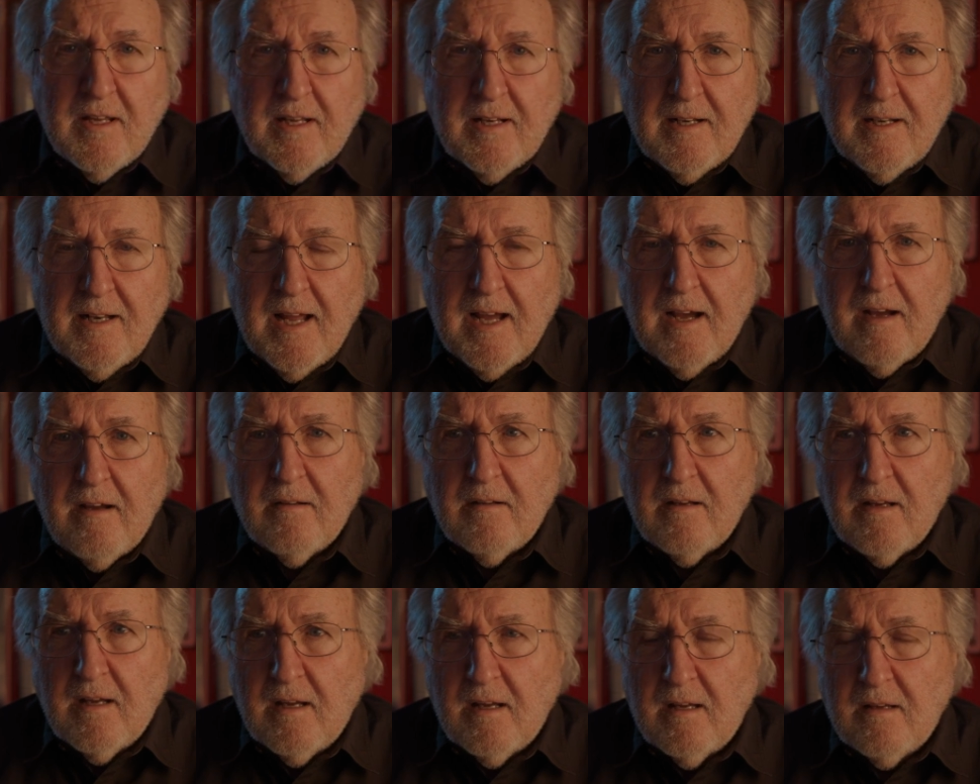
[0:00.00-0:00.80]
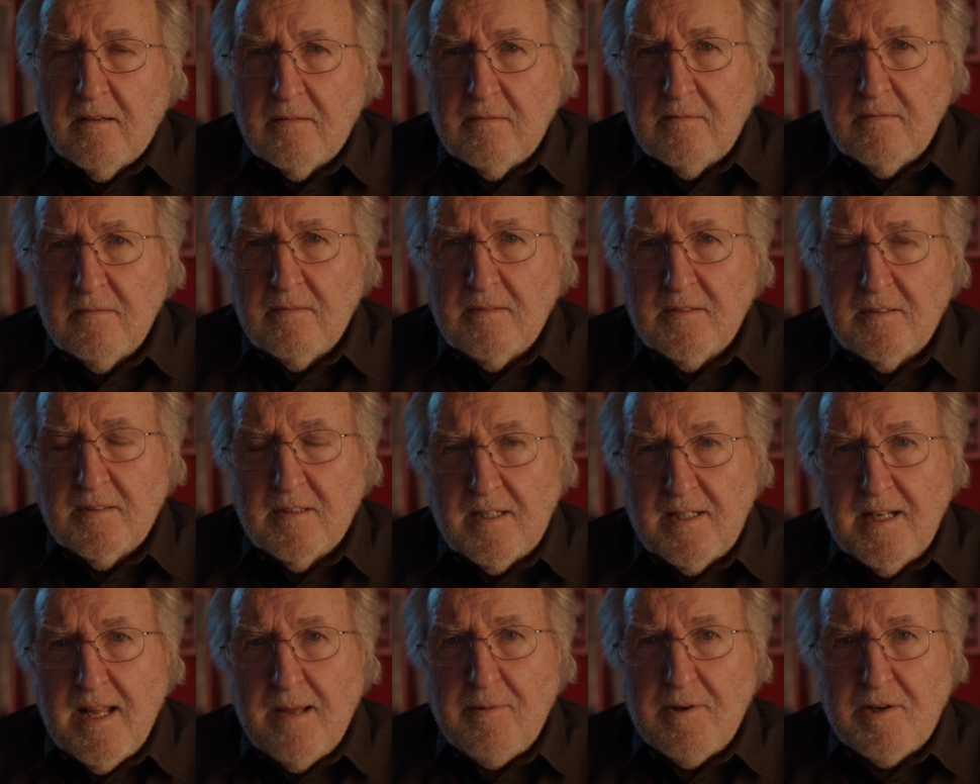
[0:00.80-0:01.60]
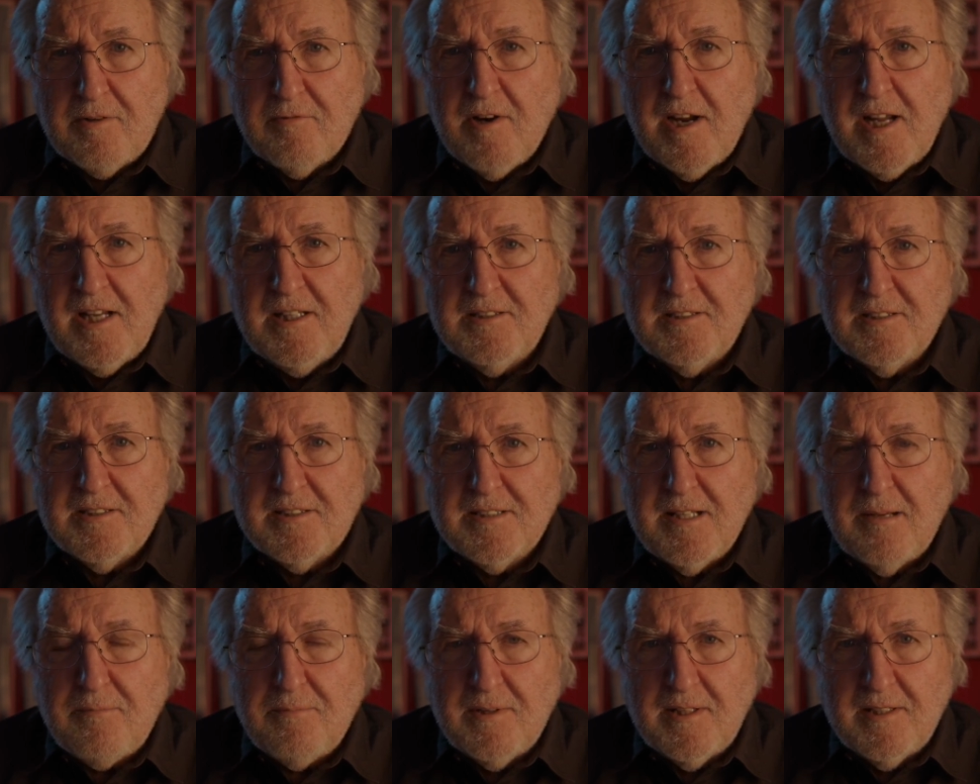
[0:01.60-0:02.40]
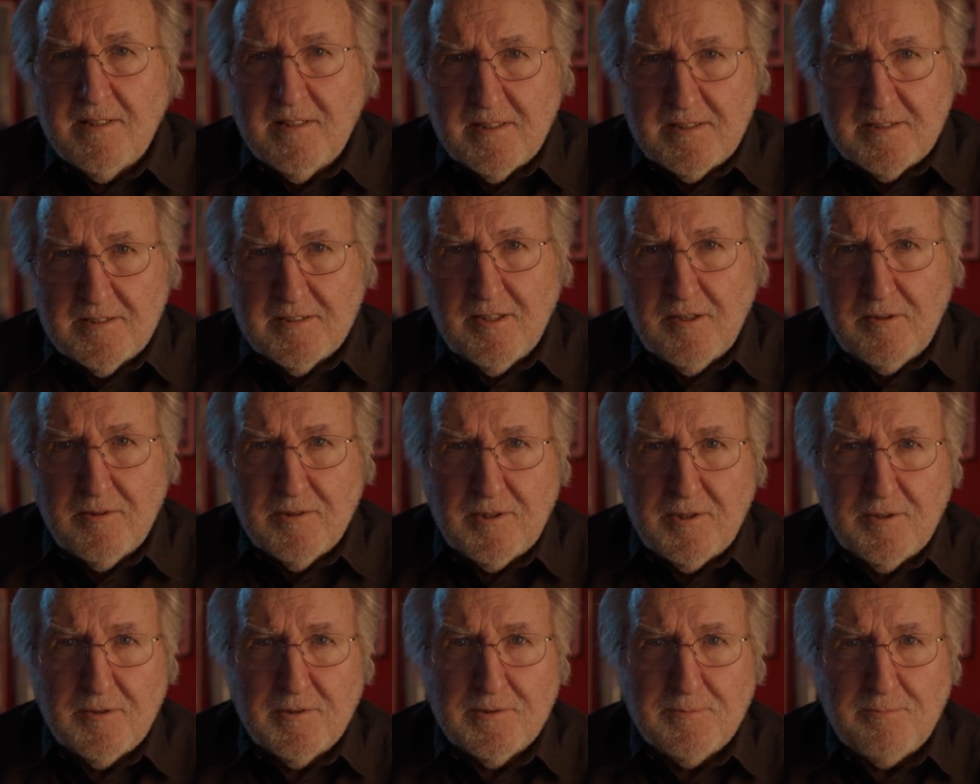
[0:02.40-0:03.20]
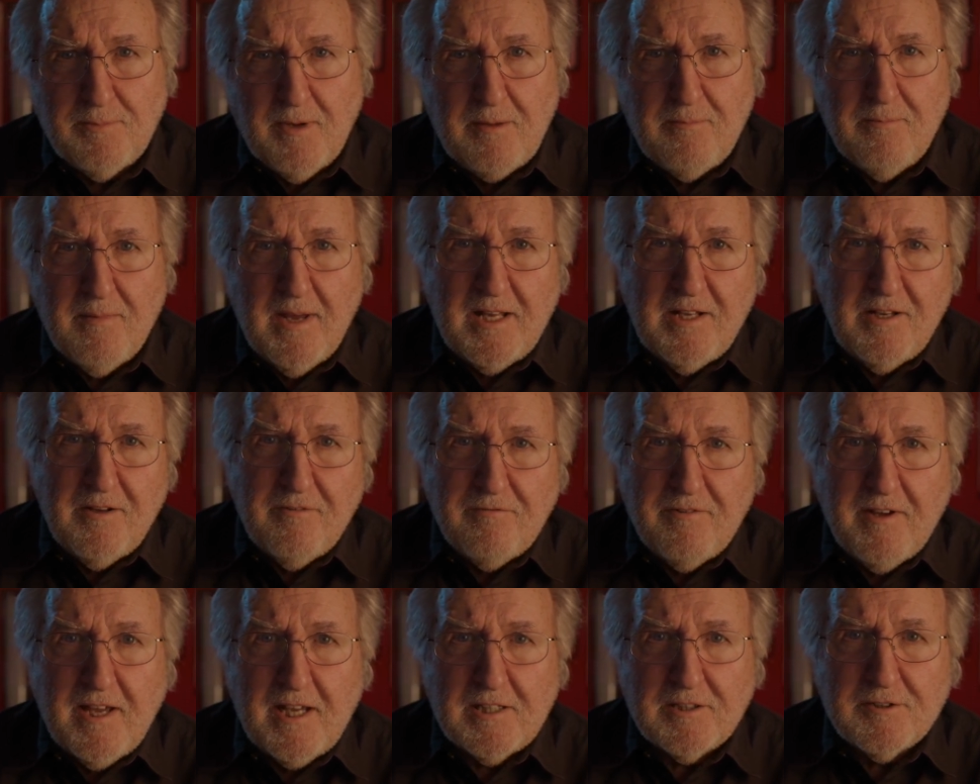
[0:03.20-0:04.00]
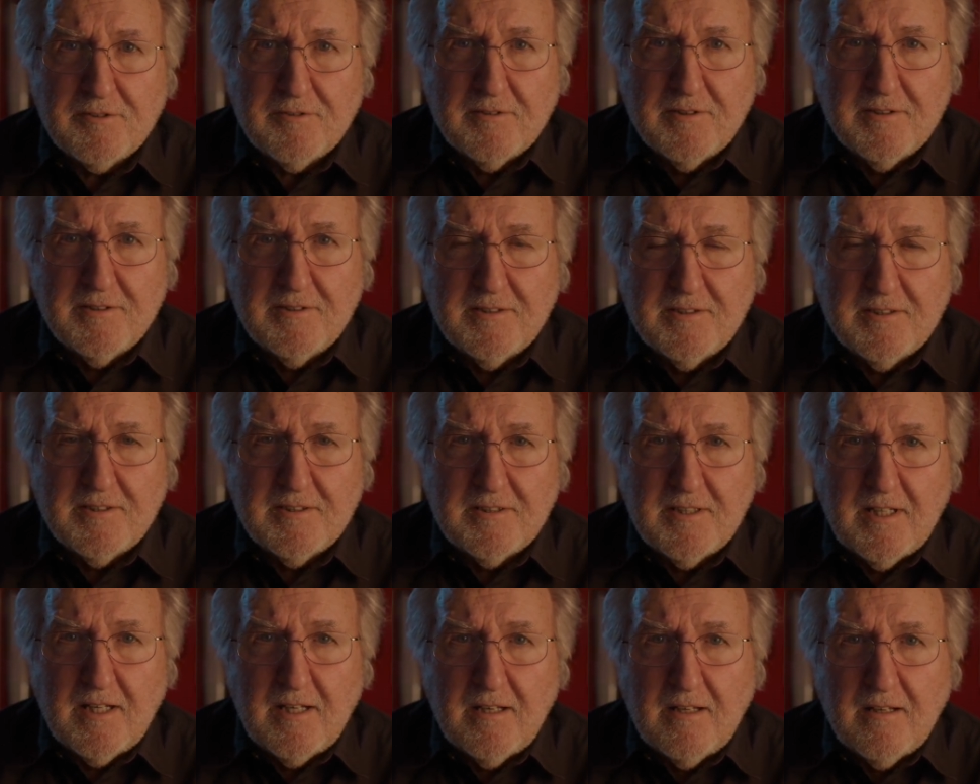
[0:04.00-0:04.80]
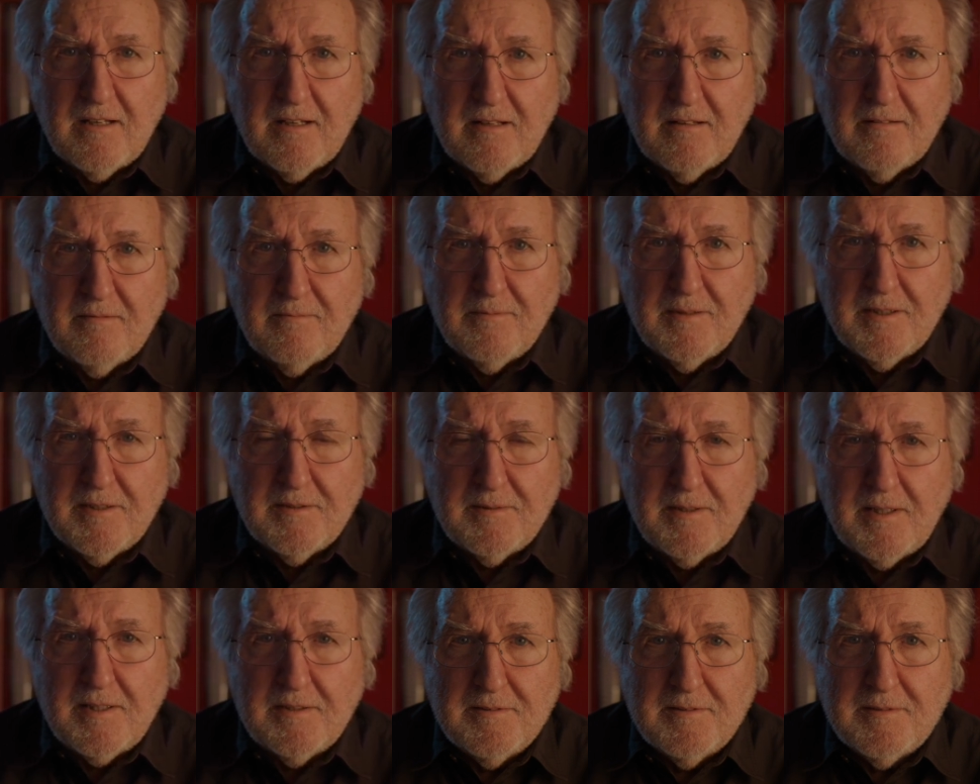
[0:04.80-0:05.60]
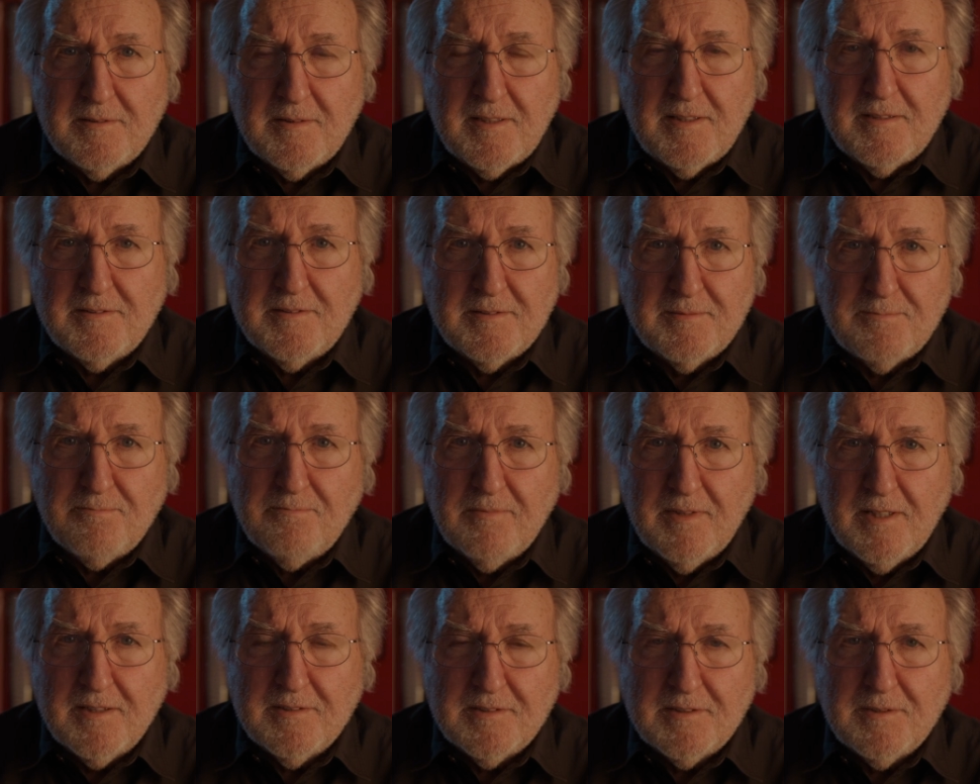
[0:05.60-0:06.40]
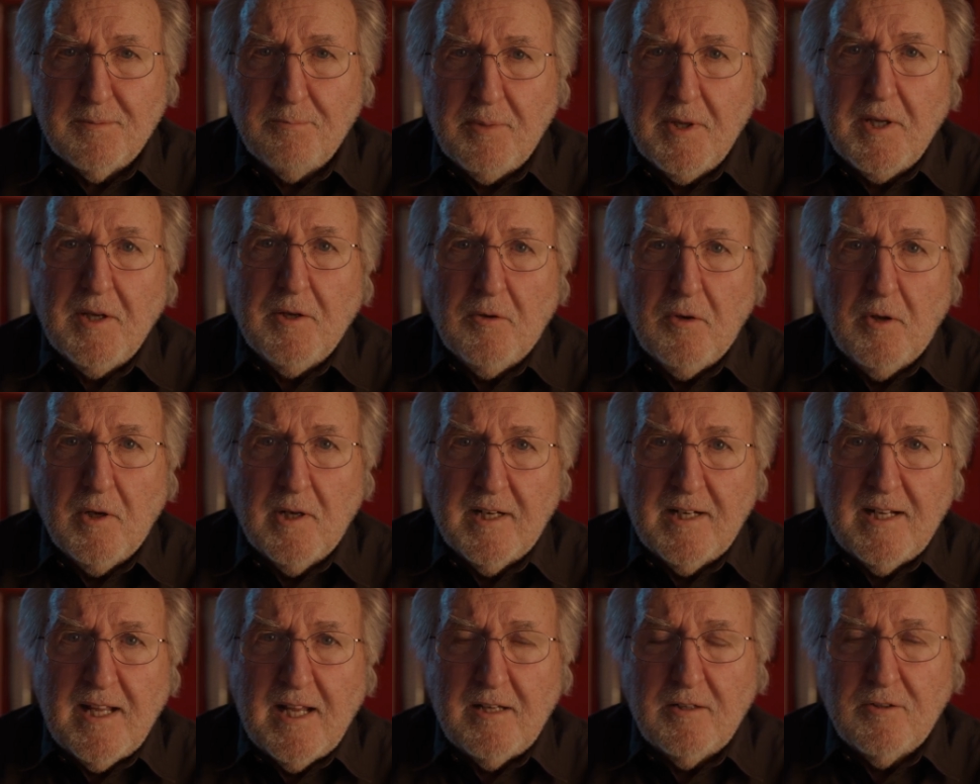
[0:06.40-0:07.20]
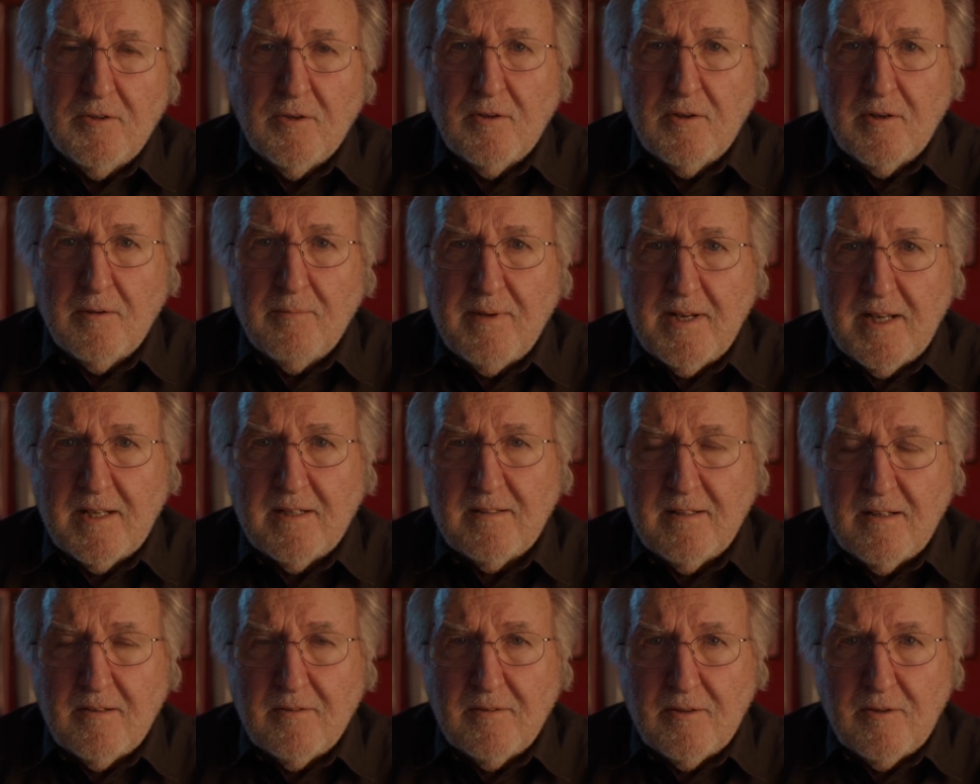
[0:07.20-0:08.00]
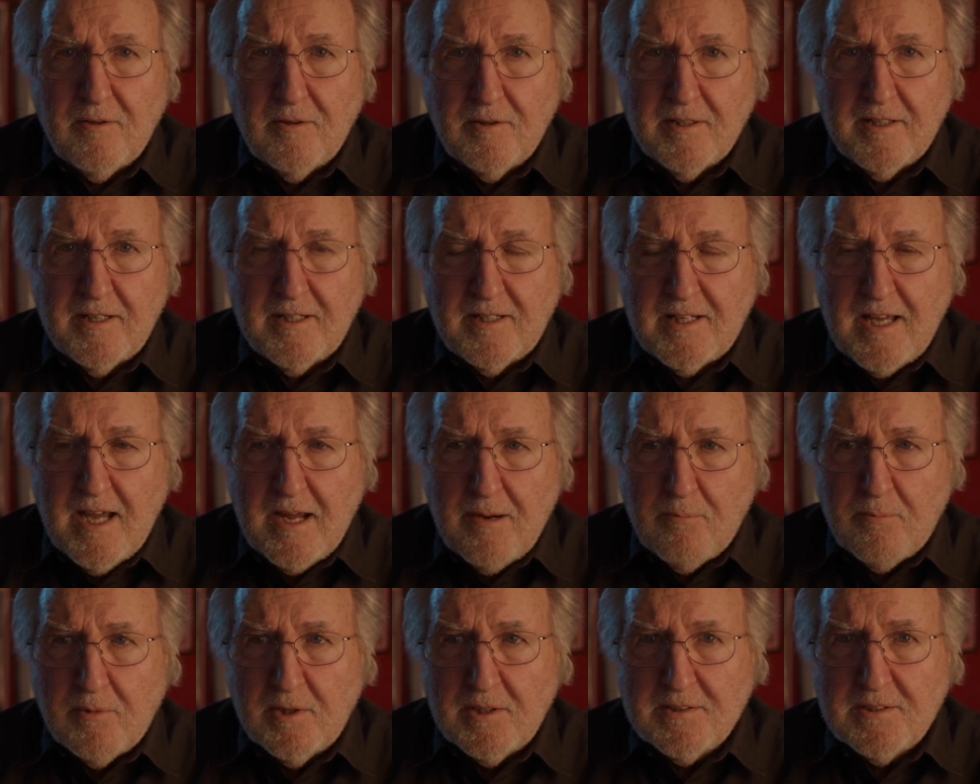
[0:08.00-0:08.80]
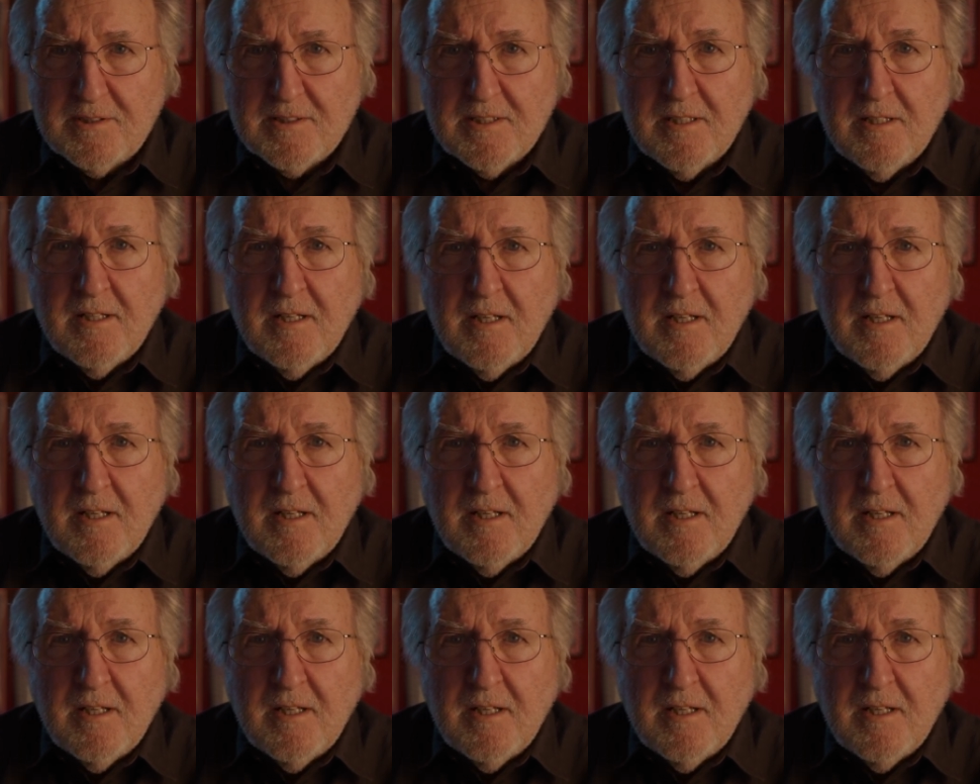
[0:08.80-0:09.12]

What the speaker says: Now, dynamic range is something that's sold to us by manufacturers as the be-all and end-all about all their cameras.